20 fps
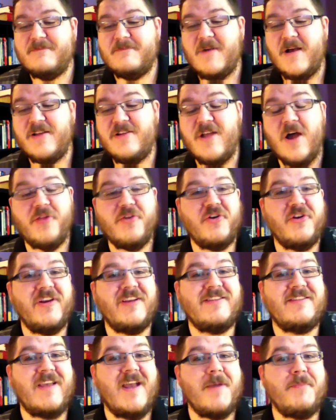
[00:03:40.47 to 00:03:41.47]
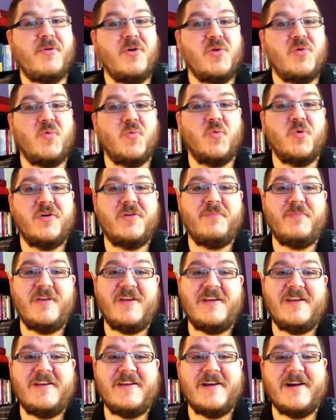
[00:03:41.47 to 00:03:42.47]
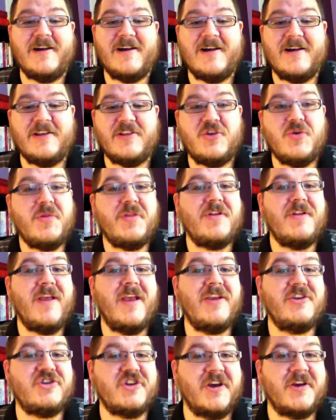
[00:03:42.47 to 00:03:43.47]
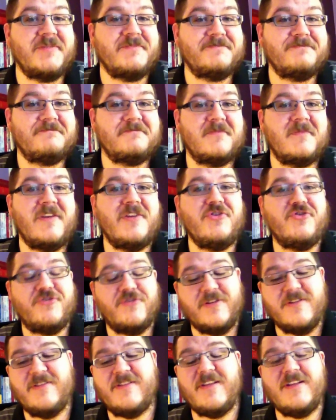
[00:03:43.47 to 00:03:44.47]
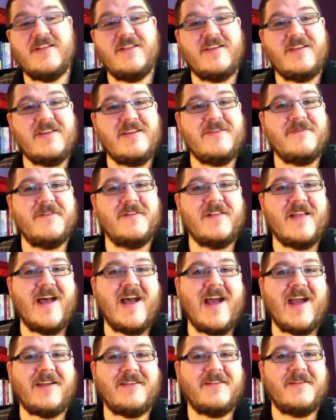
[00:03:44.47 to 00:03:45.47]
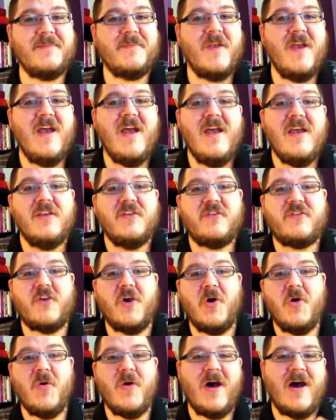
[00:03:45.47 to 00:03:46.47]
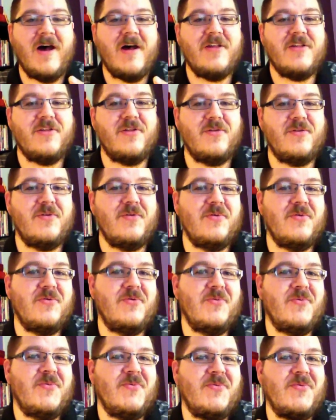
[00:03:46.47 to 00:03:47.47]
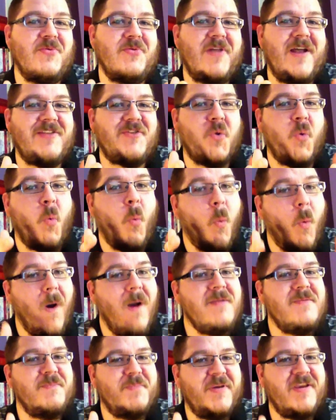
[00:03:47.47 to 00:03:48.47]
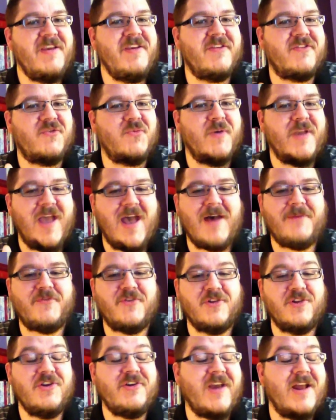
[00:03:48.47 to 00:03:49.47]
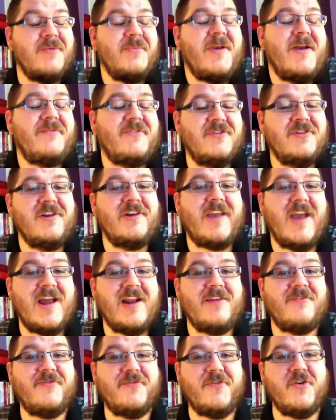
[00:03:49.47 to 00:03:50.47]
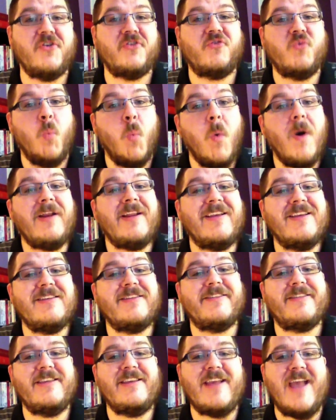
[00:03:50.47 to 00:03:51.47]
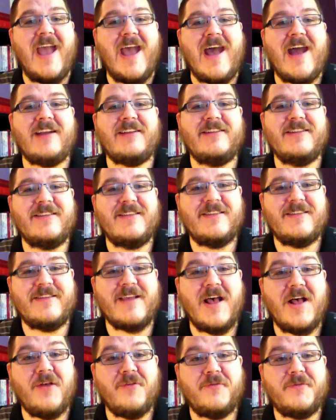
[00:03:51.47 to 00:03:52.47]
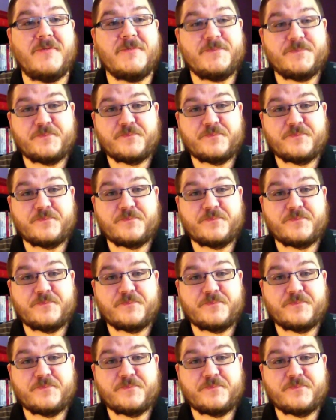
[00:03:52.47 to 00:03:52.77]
Another example would be euthanasia, intrinsically evil act. So that's one piece we have to look at, and we have to look at it first. What is the act itself?